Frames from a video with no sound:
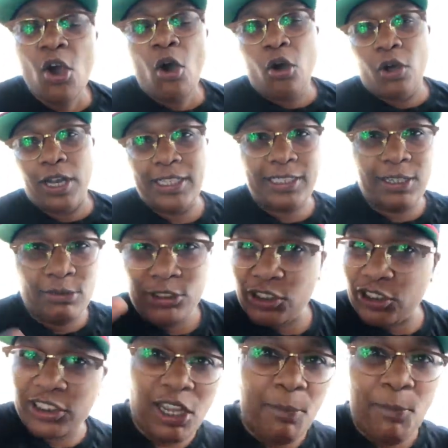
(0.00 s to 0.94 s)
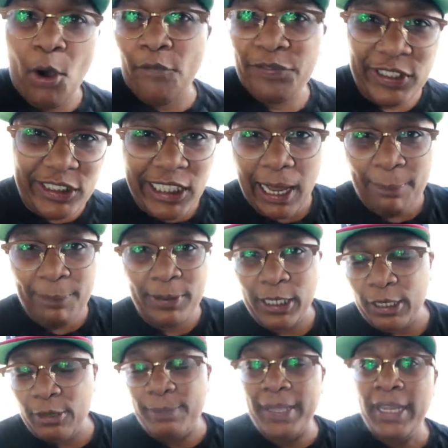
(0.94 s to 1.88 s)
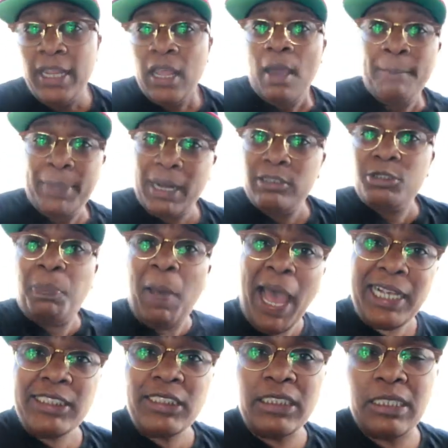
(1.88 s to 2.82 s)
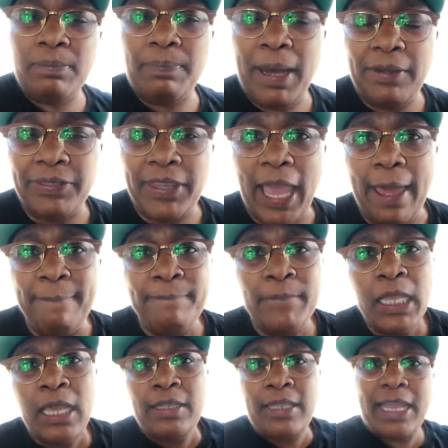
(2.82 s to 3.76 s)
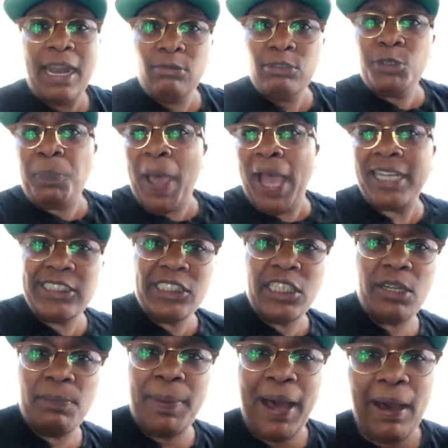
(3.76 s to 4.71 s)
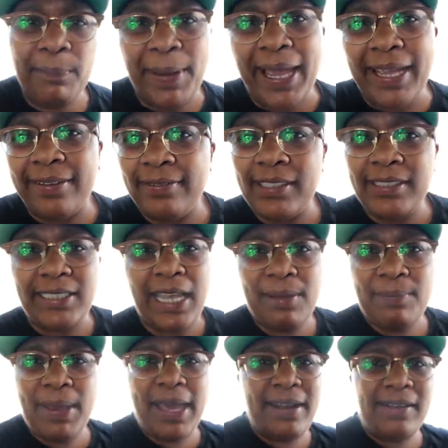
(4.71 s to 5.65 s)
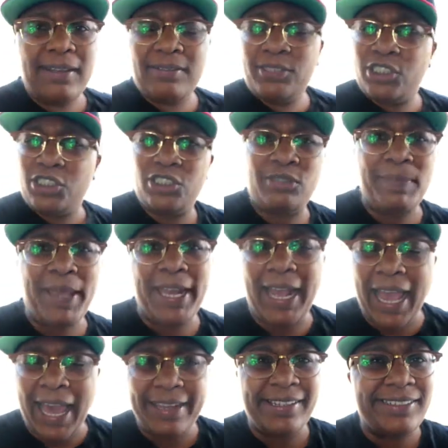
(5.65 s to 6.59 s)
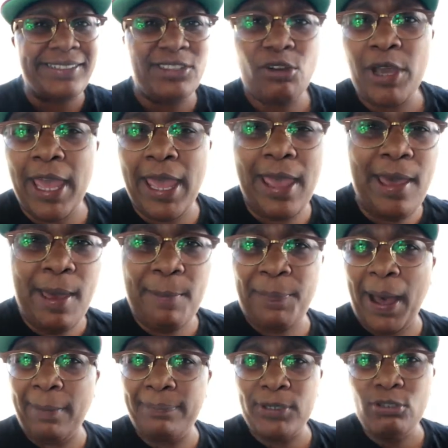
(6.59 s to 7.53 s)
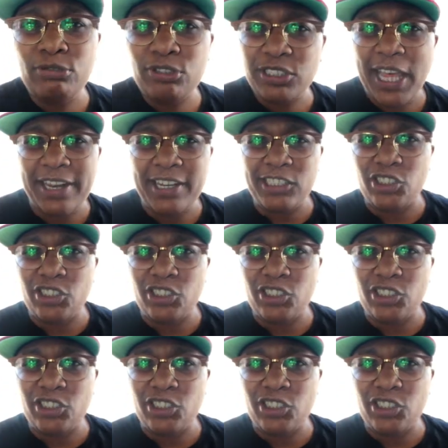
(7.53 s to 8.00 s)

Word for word: All I did was just come off the top a little bit. But I was passionate about that. Then I was passionate about back in the day, man. Shh, man, I had this little hip hop newsletter.